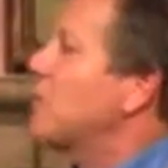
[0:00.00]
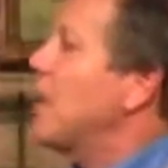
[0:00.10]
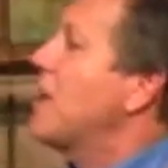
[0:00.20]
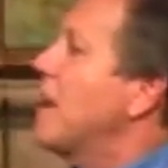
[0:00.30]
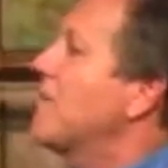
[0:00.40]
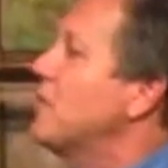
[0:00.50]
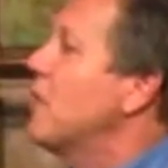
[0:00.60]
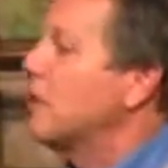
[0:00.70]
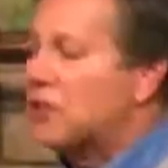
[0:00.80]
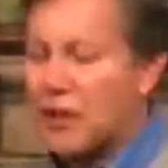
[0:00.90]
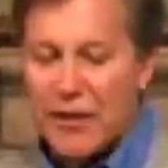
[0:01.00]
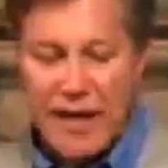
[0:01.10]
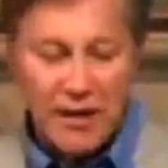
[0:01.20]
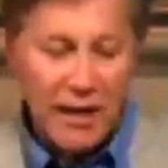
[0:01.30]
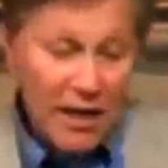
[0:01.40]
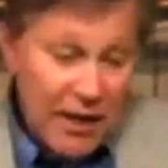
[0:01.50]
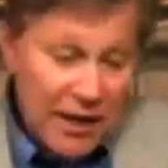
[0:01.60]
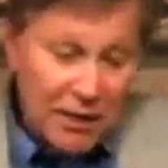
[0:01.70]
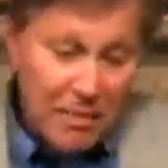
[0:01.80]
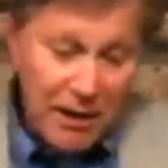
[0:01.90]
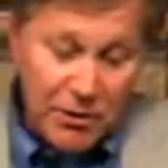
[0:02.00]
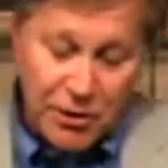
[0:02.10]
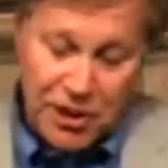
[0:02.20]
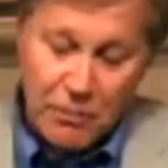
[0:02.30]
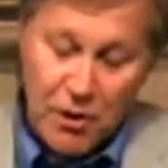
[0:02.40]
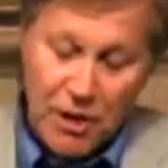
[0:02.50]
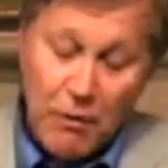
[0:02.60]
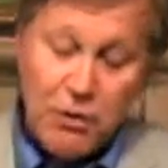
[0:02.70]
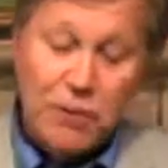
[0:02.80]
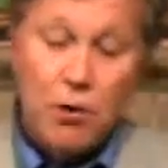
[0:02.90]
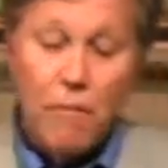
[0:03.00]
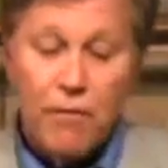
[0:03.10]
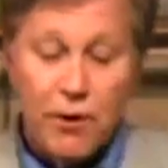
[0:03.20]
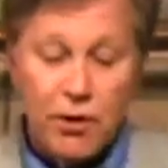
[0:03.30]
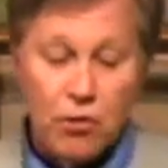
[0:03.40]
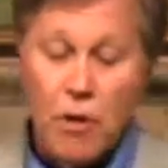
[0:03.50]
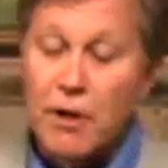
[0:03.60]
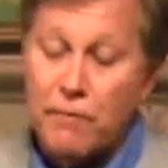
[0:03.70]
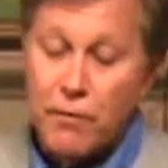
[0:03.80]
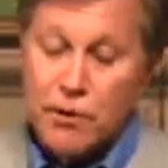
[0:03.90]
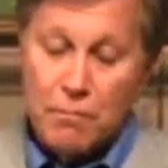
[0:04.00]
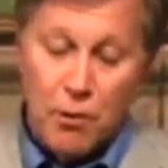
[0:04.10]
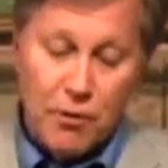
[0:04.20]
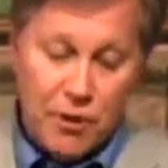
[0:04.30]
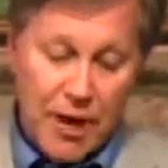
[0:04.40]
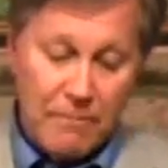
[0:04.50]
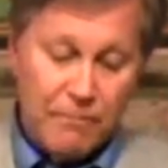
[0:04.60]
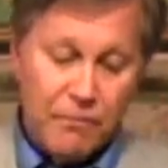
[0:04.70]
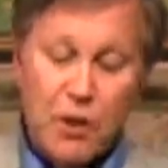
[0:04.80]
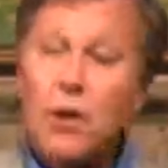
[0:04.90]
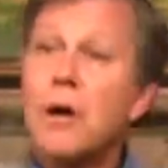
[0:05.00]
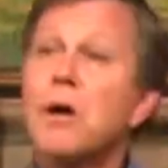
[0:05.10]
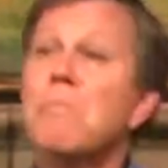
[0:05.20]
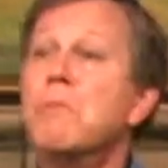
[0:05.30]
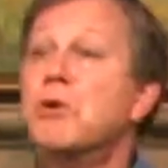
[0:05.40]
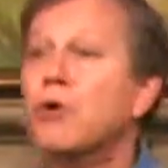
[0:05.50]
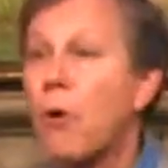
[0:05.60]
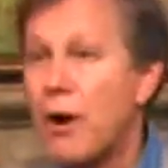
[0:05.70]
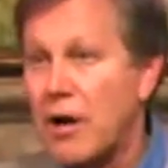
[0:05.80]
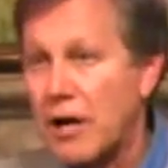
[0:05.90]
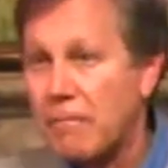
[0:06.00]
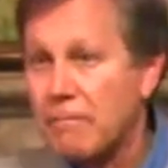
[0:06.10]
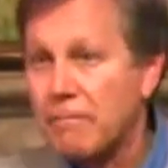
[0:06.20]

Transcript: without kind of noticing that. And that's about this experience. I wrote this poem for his 21st birthday, Majority.